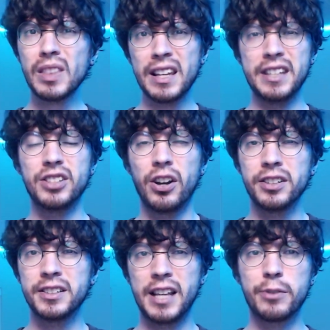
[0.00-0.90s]
It's hard
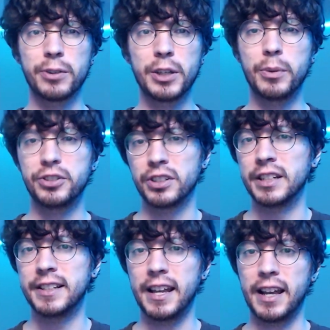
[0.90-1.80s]
to say really what you're
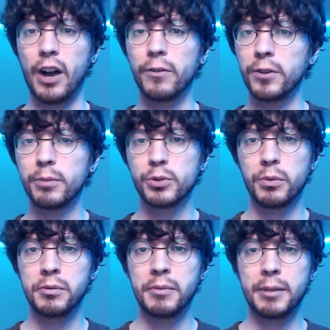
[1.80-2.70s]
going to take out for
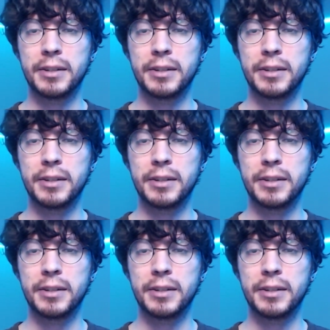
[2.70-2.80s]
Absorbing Man,